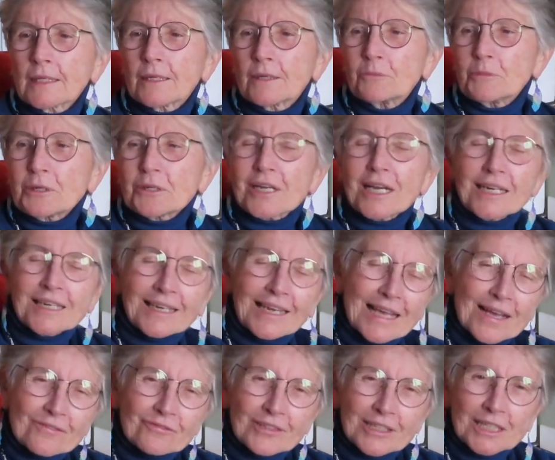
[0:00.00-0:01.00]
We're kind of
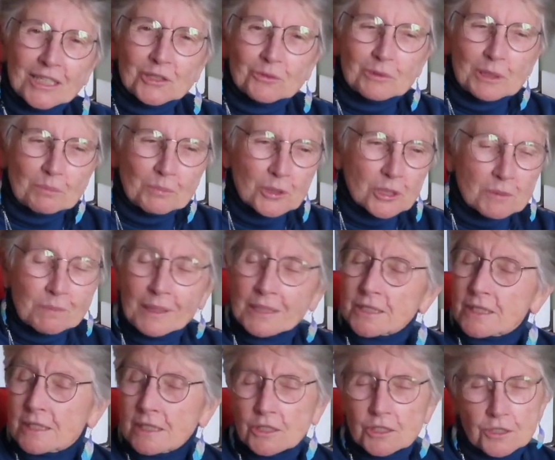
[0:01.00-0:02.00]
laughing as we push. My
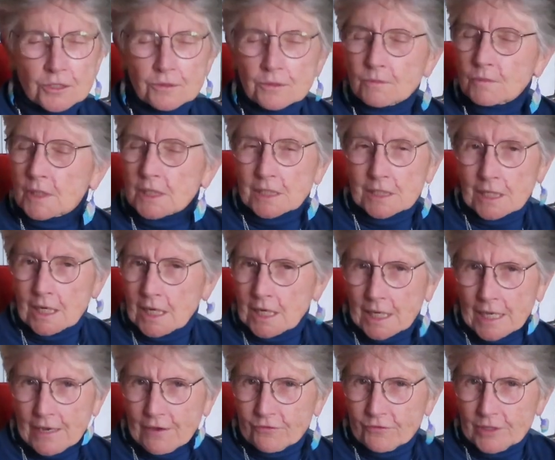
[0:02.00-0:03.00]
sister was not
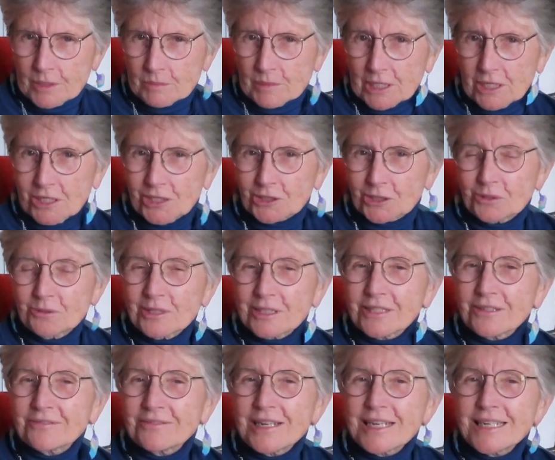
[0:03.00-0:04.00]
laughing, because when
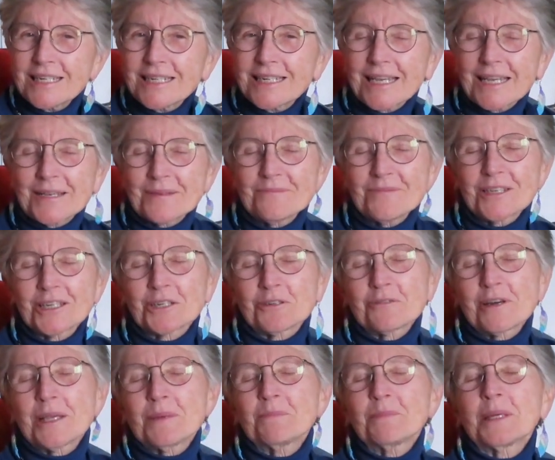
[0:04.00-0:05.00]
the rain came, the
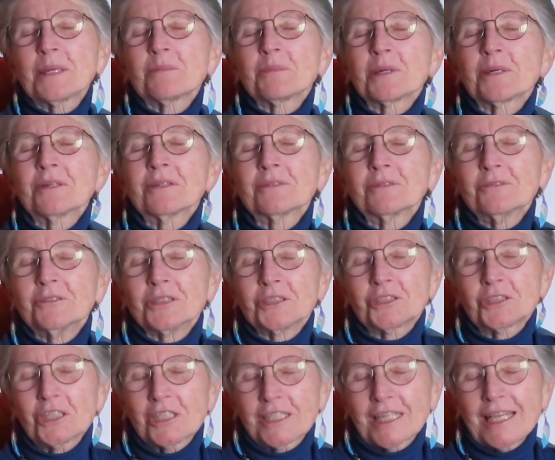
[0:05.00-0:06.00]
crepe paper, which
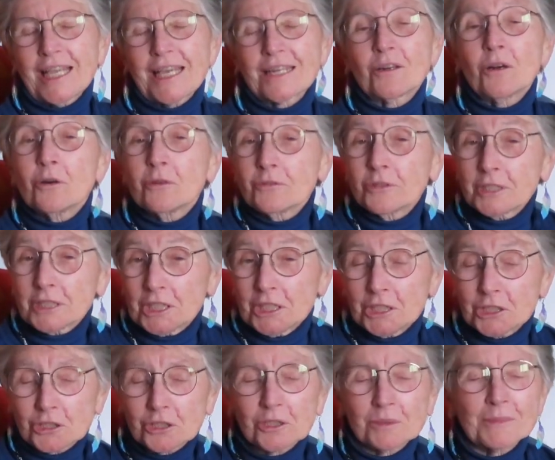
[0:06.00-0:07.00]
she'd had over a
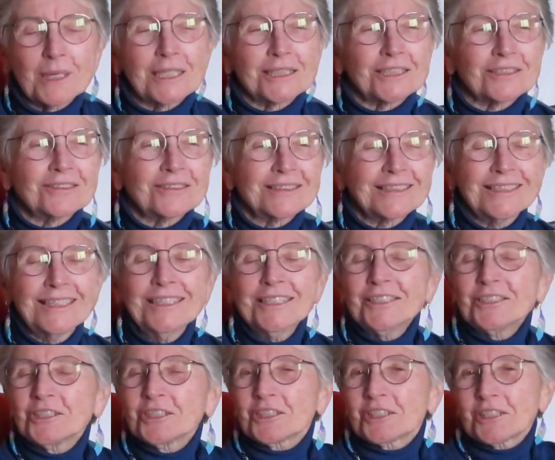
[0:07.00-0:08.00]
t-shirt, mind you,
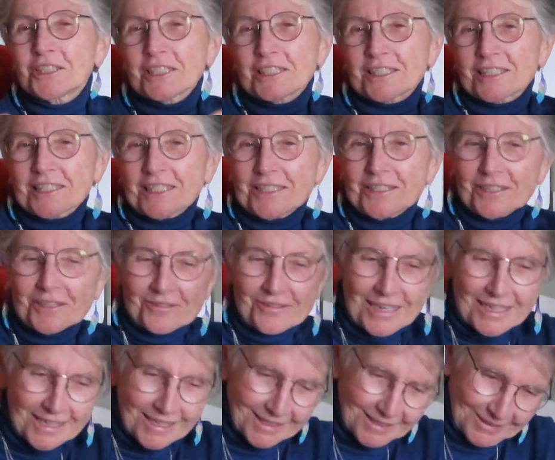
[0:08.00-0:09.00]
just
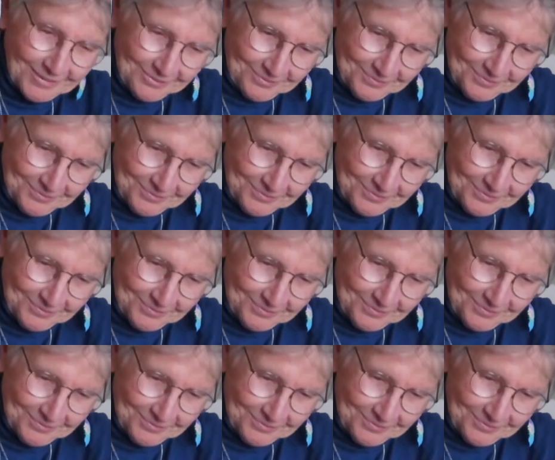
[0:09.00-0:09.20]
disintegrated.